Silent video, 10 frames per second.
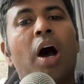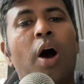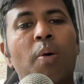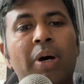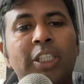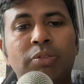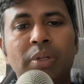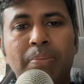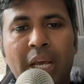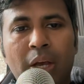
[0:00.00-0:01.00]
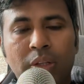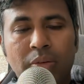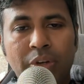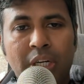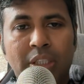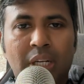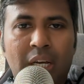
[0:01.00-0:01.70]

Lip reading: how much we make on the winners.